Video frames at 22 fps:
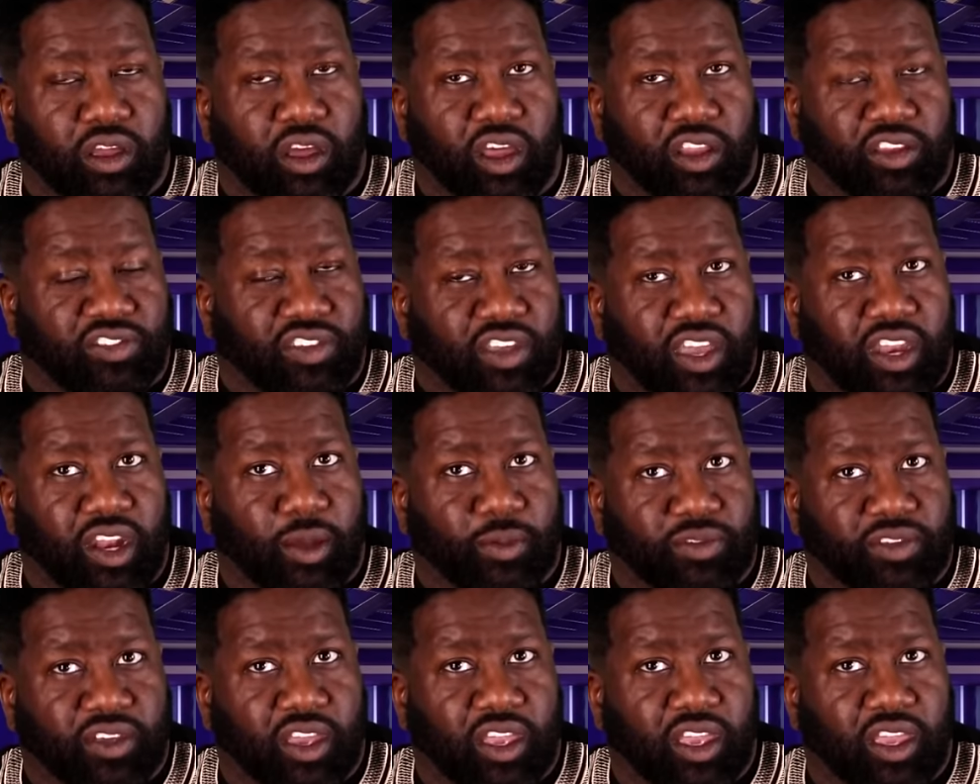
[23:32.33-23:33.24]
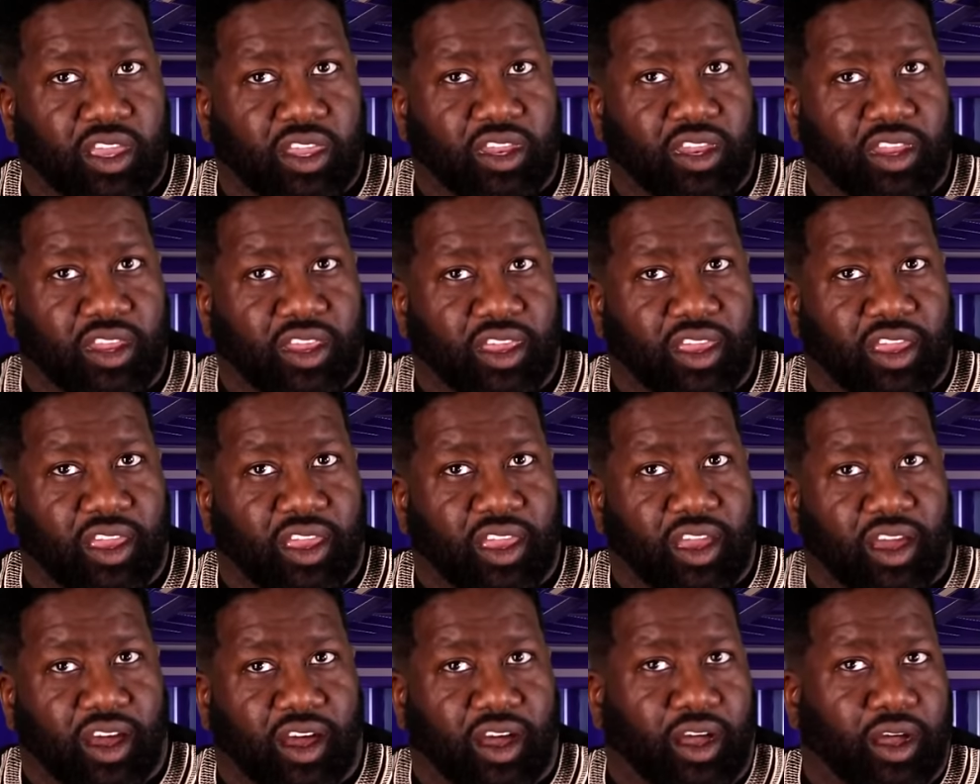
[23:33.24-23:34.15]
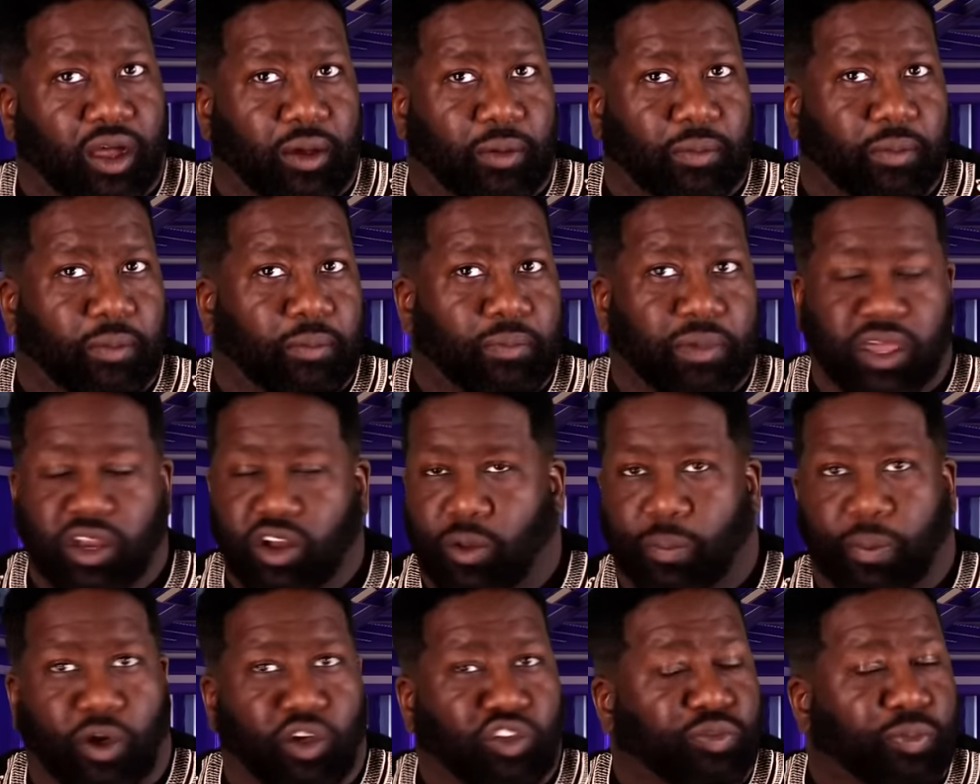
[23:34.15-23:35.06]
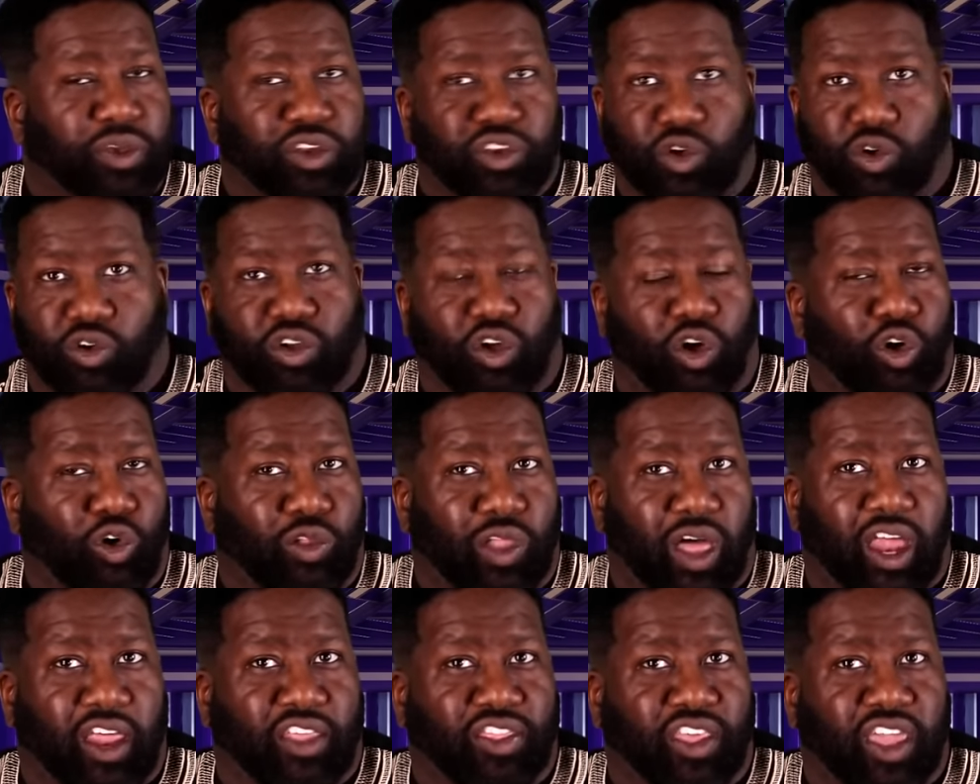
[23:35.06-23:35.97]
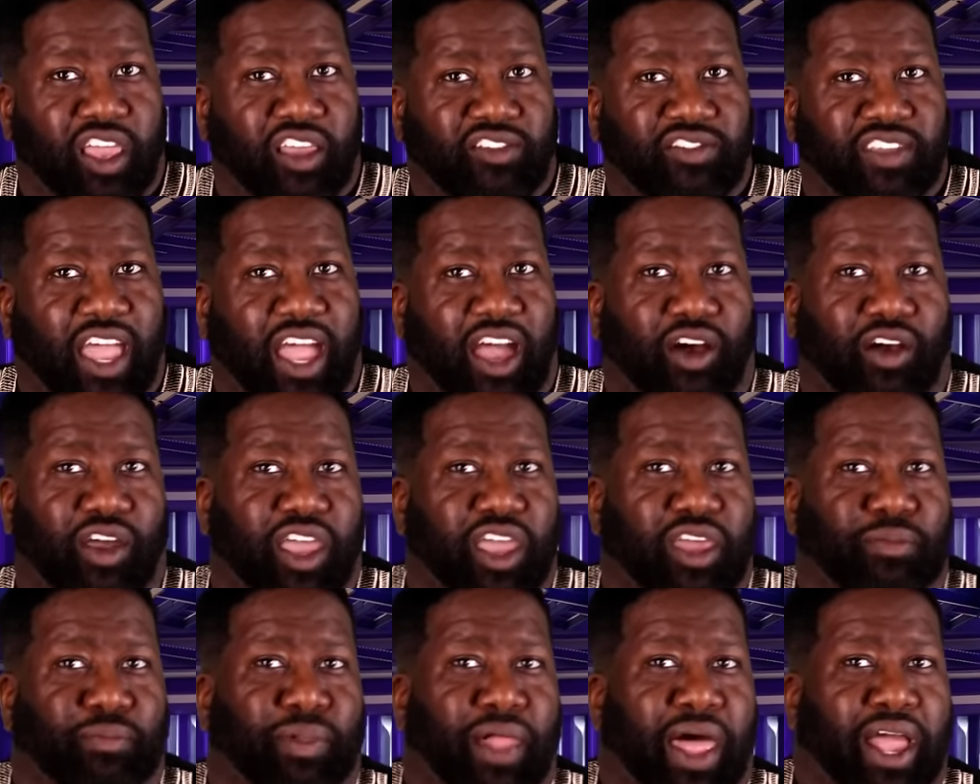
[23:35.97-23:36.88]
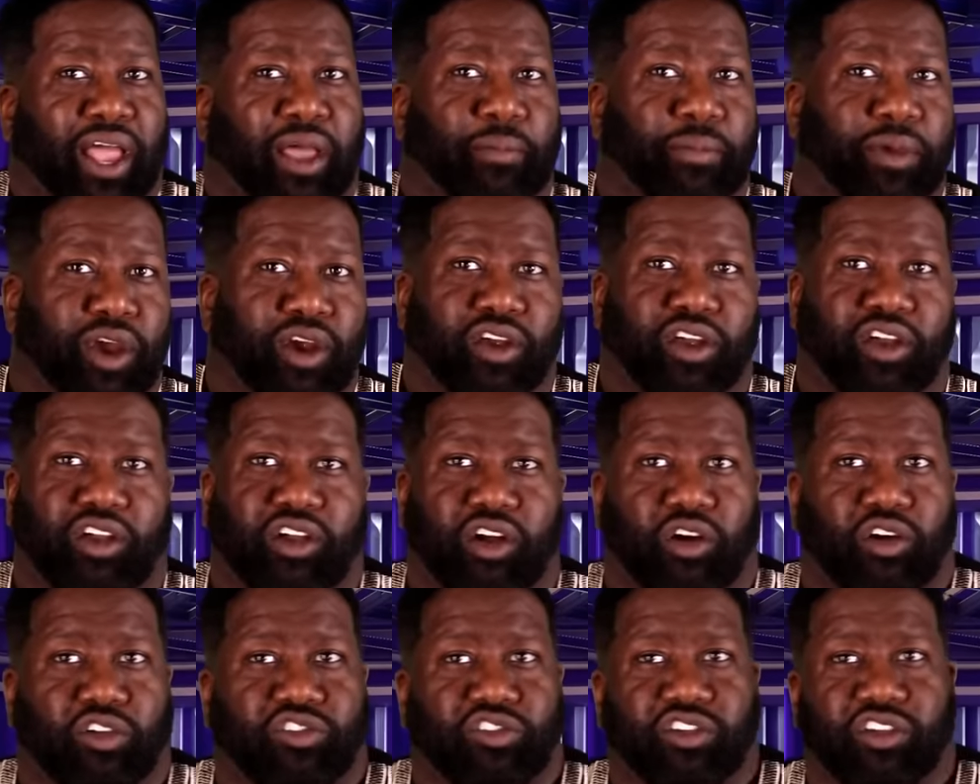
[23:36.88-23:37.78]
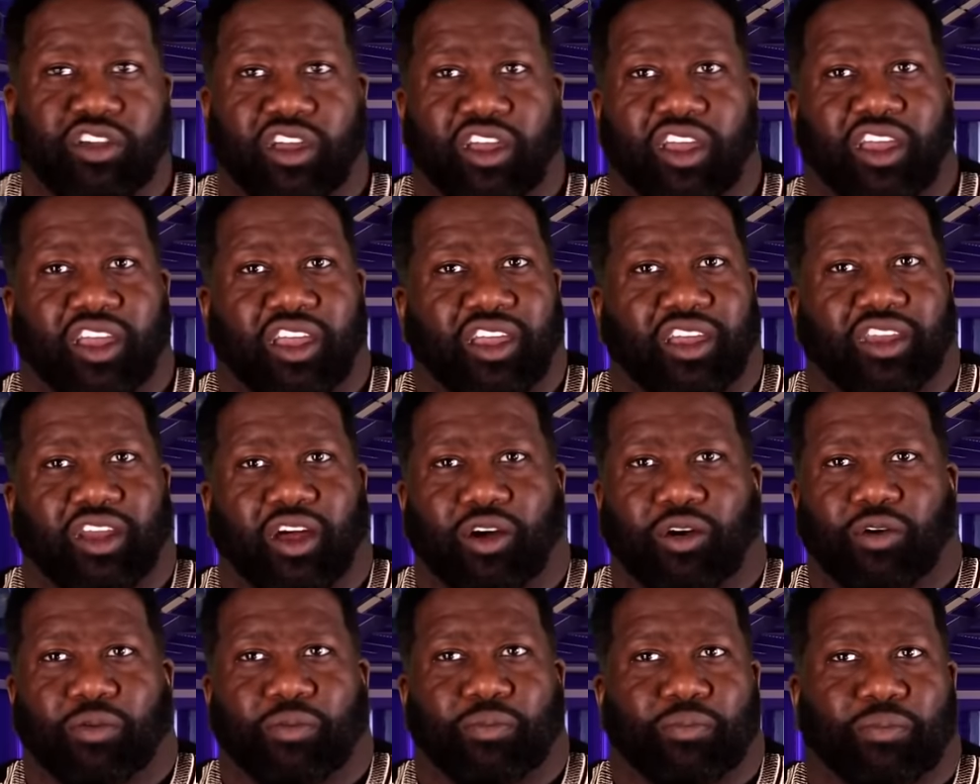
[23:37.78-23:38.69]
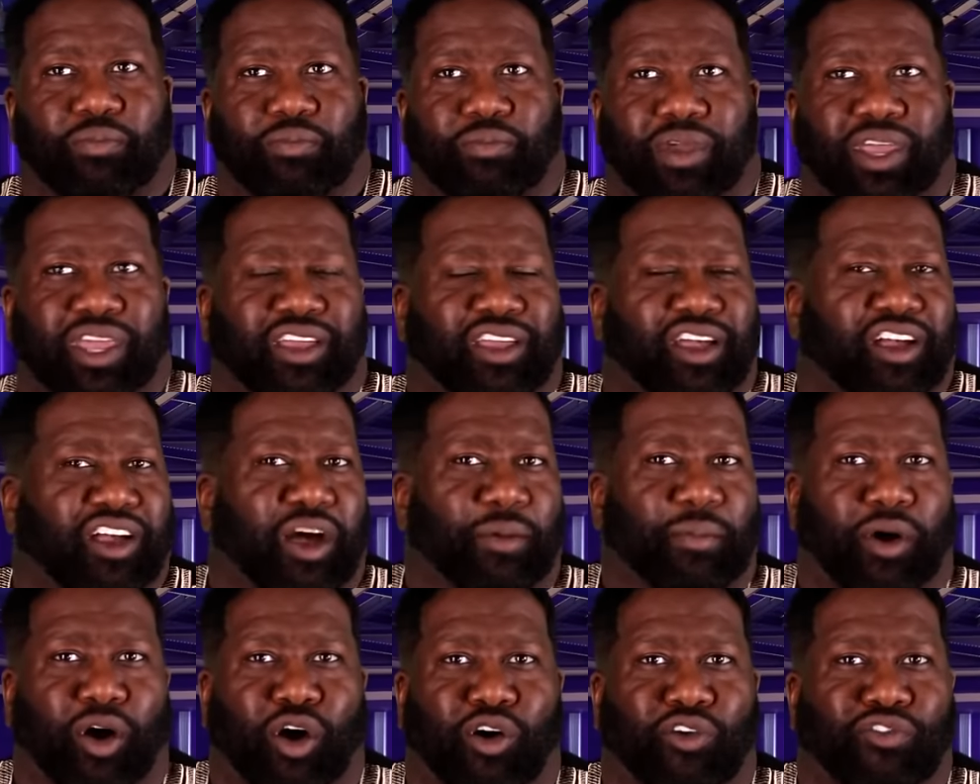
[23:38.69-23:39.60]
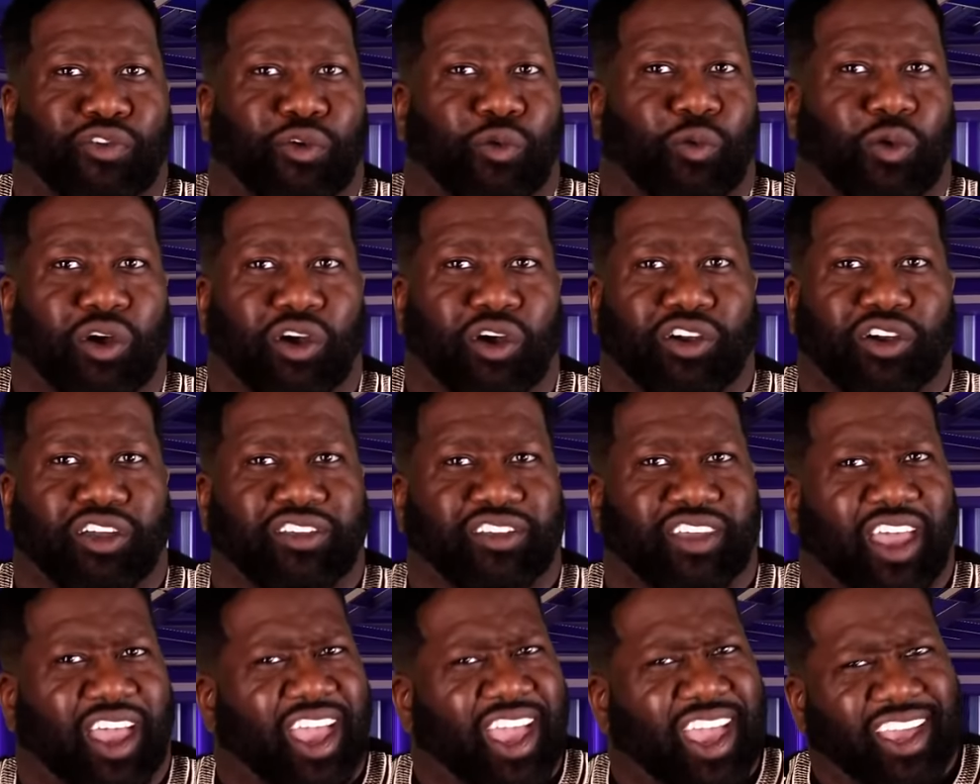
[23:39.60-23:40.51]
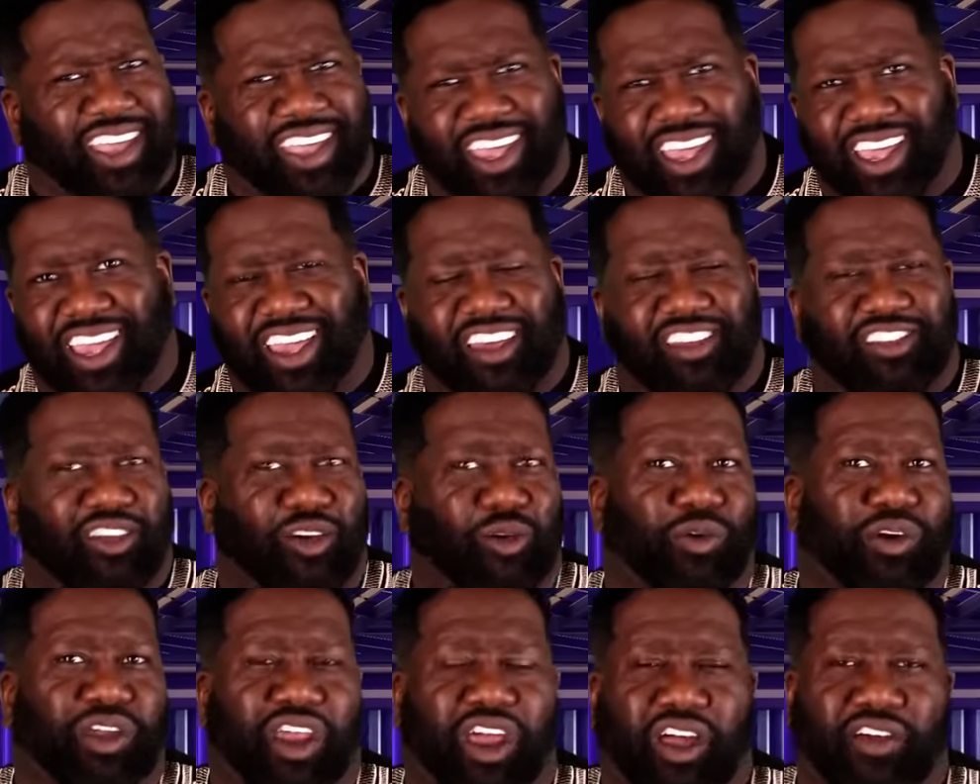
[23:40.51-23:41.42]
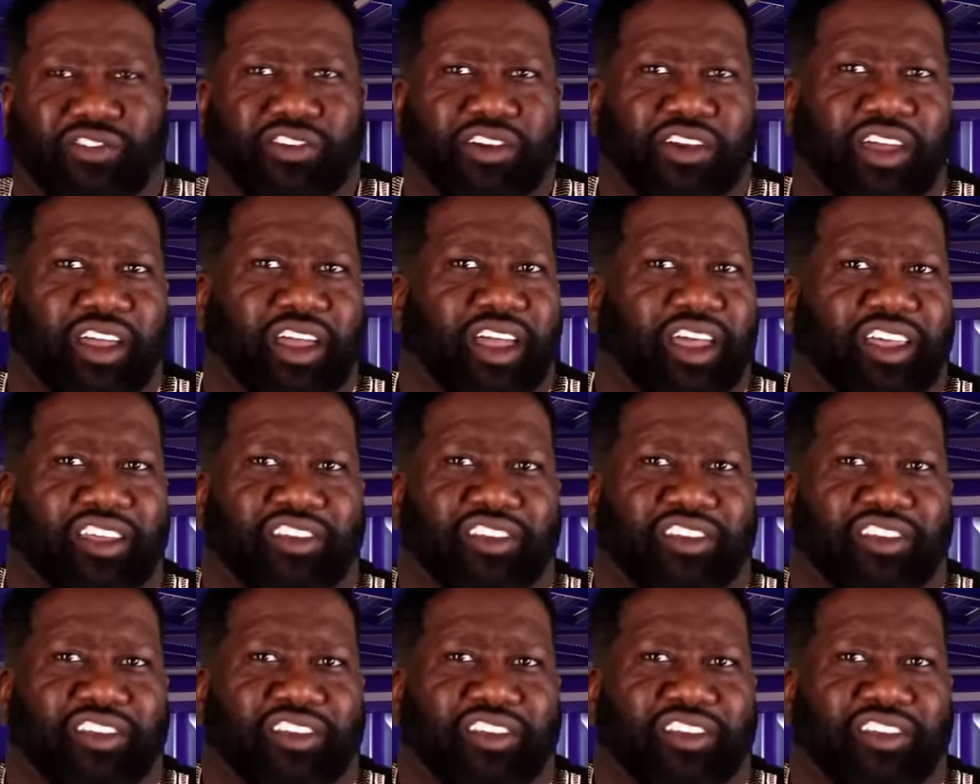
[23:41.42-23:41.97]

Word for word: Understand what I'm saying? um, men are supposed to be doing a whole lot of things. Now, in black American culture, you know, men can come home from work and say, hey, kids, or whatever.